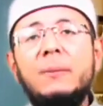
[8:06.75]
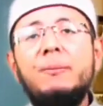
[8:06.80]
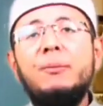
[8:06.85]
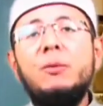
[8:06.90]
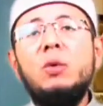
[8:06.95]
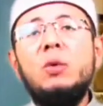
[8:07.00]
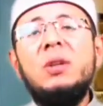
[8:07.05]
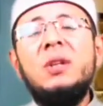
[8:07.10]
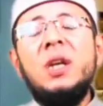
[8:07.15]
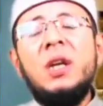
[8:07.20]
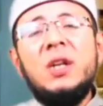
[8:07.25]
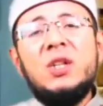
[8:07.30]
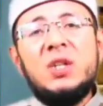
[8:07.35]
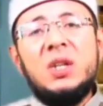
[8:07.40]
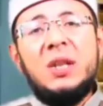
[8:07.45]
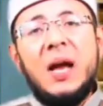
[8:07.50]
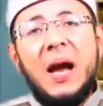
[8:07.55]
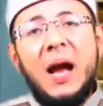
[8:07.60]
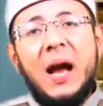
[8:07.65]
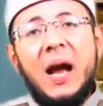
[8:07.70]
to
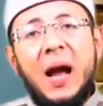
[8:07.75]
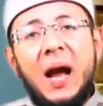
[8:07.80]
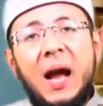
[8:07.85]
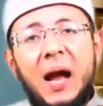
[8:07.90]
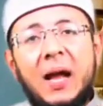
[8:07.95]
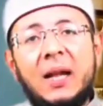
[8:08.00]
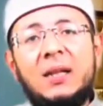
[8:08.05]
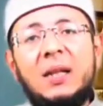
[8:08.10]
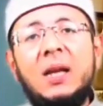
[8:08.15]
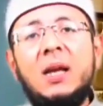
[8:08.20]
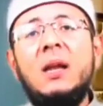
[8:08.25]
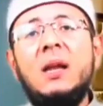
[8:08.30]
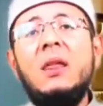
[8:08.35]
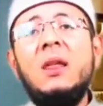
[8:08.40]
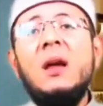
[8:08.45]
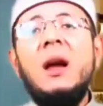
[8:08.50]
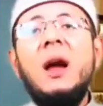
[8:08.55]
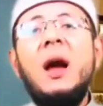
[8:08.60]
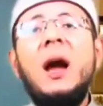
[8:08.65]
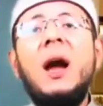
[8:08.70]
teach the hadith
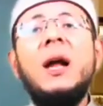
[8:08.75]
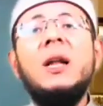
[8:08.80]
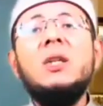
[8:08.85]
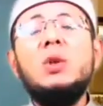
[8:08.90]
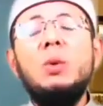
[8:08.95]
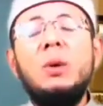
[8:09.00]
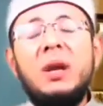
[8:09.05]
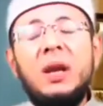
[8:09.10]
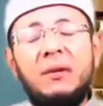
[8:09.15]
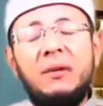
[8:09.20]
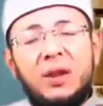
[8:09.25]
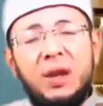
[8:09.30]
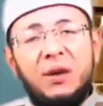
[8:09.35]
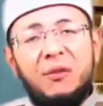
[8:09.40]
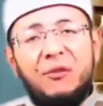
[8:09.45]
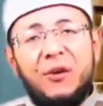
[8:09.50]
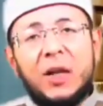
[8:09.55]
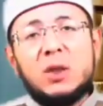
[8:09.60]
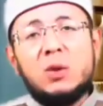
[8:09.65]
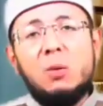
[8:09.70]
and to give the
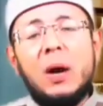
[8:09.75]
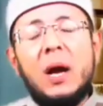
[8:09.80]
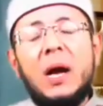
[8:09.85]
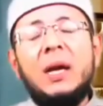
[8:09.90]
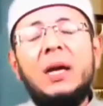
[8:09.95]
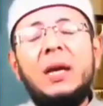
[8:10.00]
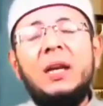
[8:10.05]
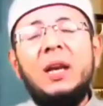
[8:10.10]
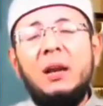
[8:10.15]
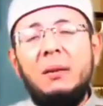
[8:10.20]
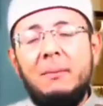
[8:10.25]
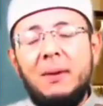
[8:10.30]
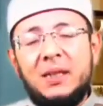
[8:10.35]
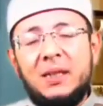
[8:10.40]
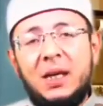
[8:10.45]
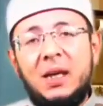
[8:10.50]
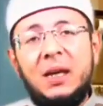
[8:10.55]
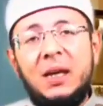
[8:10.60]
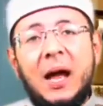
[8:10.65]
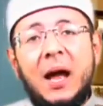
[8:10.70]
fatwa in
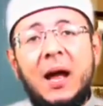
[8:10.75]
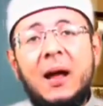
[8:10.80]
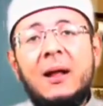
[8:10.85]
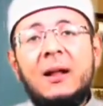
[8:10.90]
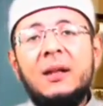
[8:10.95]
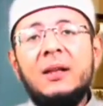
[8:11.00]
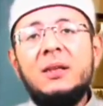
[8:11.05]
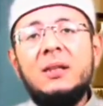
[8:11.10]
al-Medina